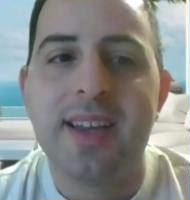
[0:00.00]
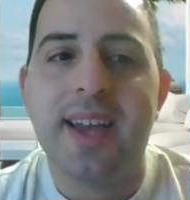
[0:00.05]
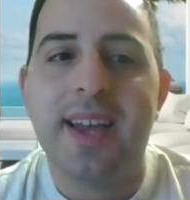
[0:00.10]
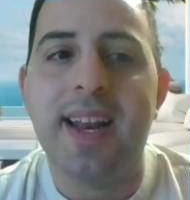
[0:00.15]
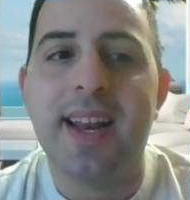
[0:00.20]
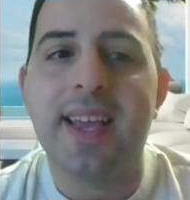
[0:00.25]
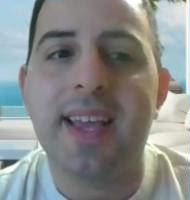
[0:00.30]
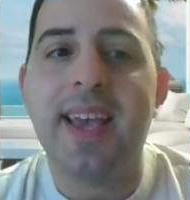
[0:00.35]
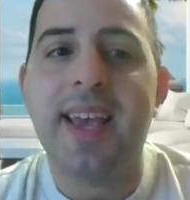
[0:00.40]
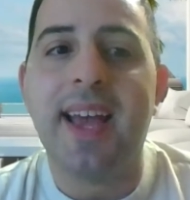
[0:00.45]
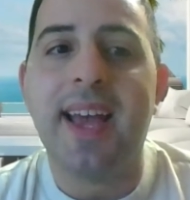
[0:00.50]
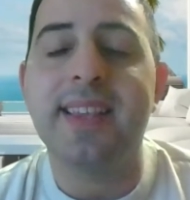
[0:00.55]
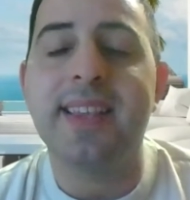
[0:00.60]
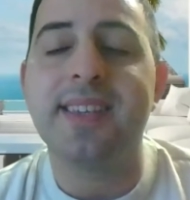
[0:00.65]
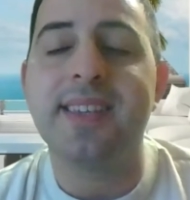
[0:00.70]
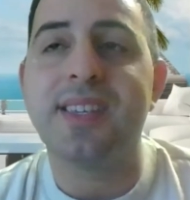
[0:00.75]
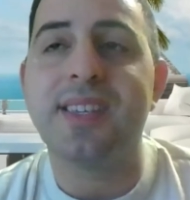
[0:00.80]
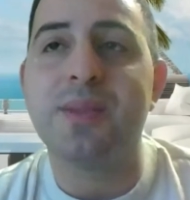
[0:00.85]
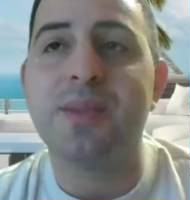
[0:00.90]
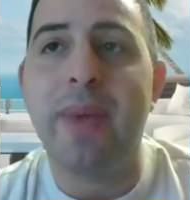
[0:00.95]
And again,
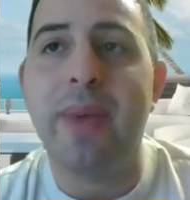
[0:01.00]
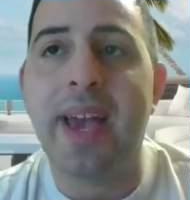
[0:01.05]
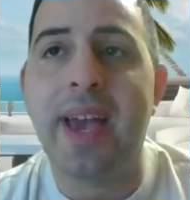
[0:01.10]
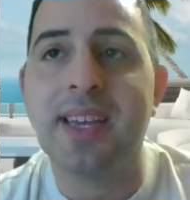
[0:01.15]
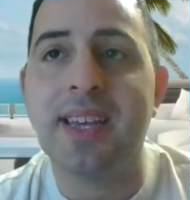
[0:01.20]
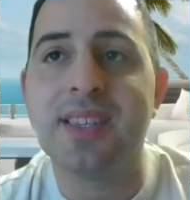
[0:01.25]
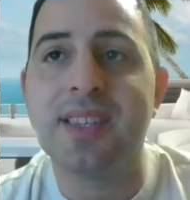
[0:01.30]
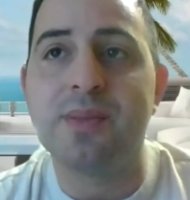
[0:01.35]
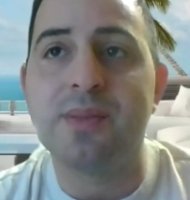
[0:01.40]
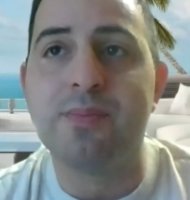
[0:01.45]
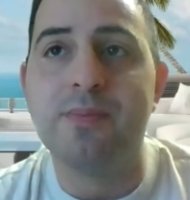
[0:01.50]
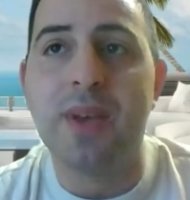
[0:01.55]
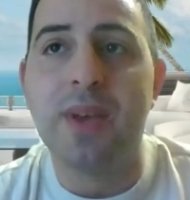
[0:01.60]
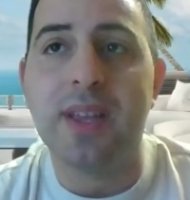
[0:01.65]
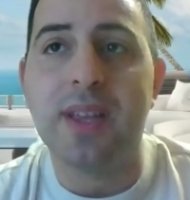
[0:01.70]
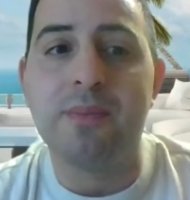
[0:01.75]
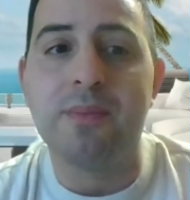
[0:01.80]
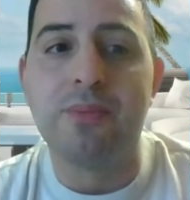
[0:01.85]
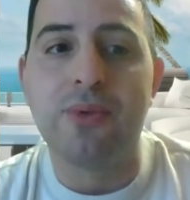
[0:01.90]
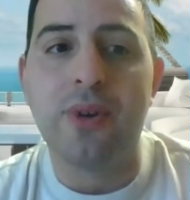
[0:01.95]
this is Meghan
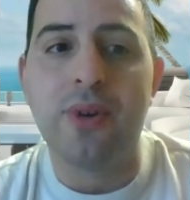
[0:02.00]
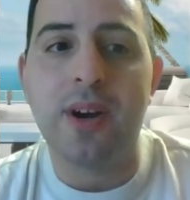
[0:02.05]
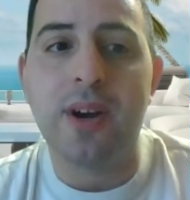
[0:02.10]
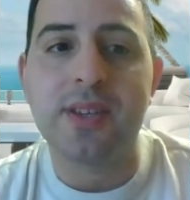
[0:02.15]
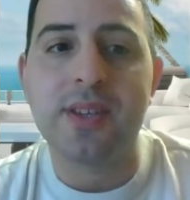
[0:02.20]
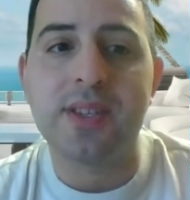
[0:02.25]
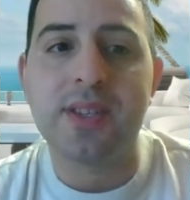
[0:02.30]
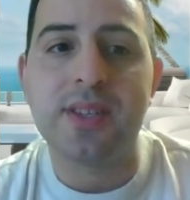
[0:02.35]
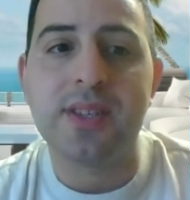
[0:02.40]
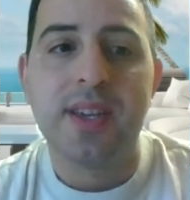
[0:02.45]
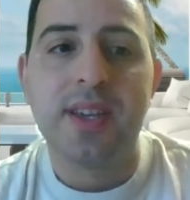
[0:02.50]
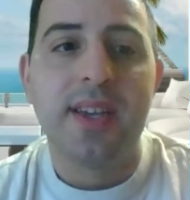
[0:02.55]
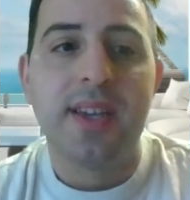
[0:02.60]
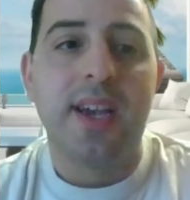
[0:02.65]
Smith Brooks.